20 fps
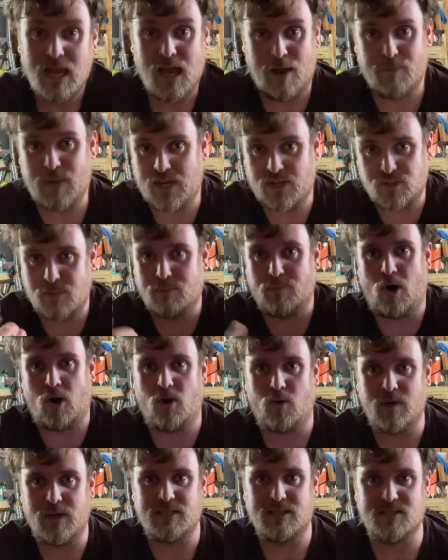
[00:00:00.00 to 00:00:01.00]
I'm actually
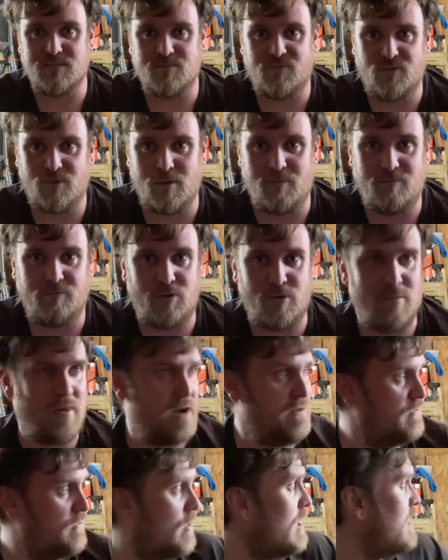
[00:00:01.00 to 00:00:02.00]
borrowing this from
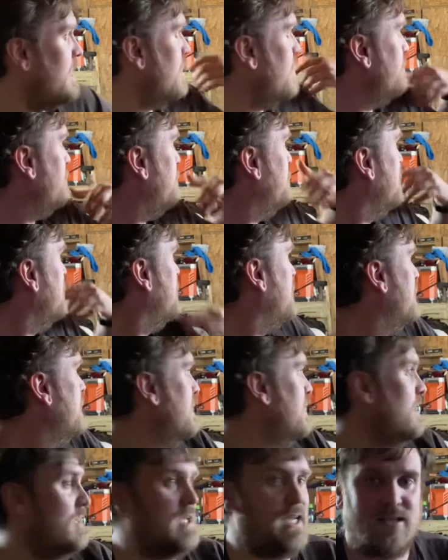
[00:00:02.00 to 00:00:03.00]
my friend. I'm
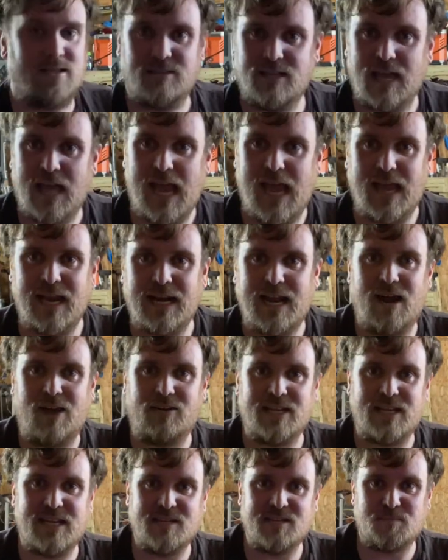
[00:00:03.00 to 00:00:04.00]
hanging out
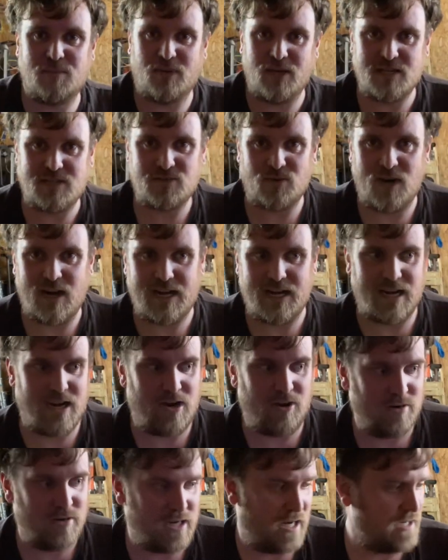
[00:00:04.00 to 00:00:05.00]
at his place right
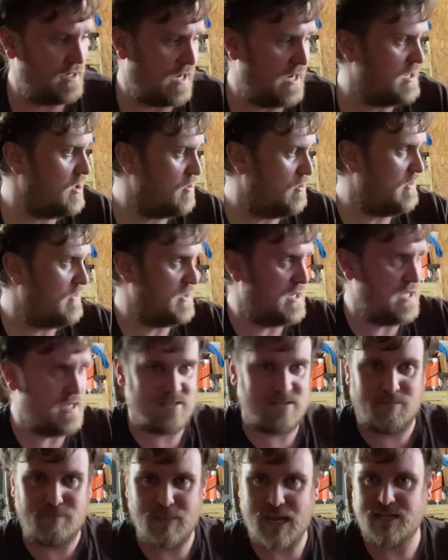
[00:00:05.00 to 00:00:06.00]
now, and I know
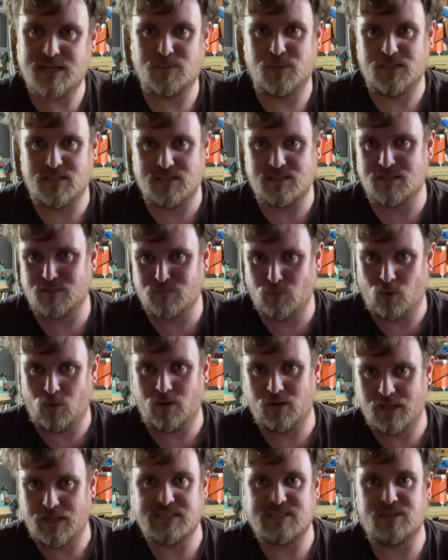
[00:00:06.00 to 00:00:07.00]
everything's a mess, but this is more or
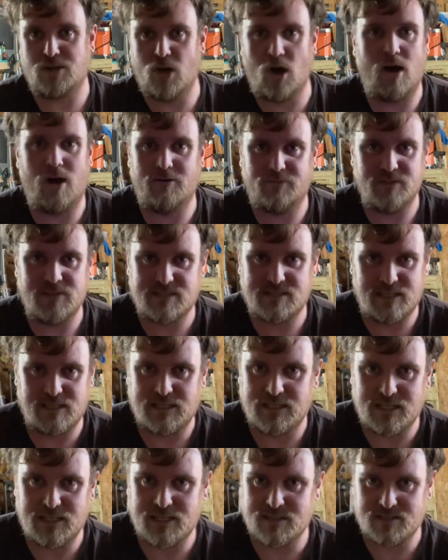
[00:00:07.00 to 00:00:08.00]
less an office than
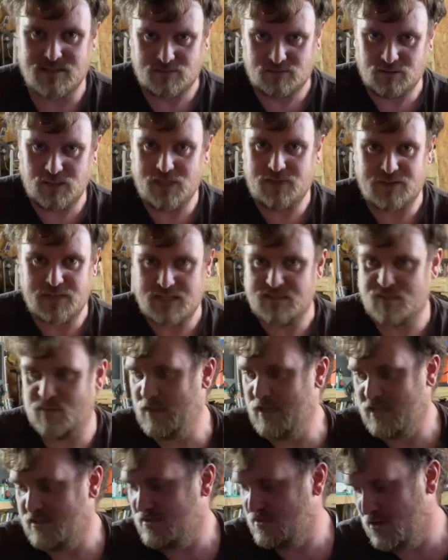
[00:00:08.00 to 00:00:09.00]
it is a living
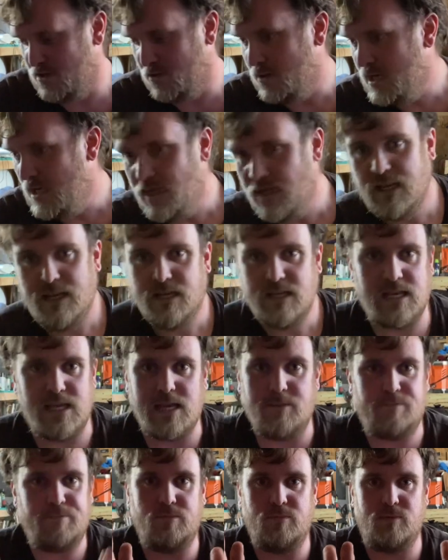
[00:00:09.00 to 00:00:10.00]
space, so
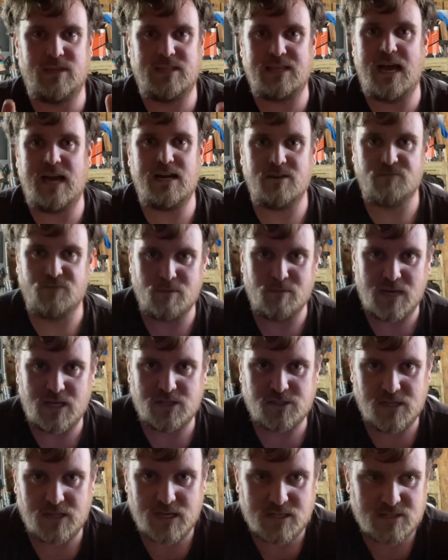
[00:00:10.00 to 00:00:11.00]
keep with that
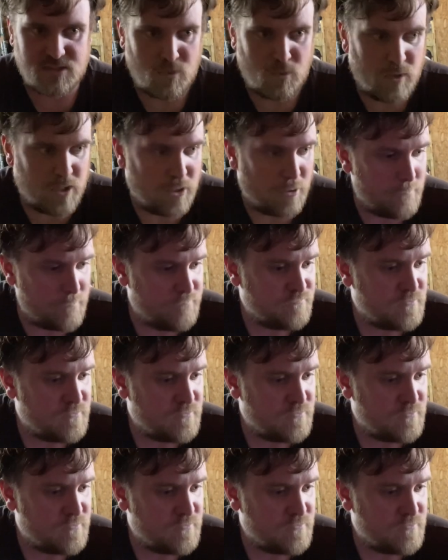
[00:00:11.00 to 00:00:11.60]
information as you will.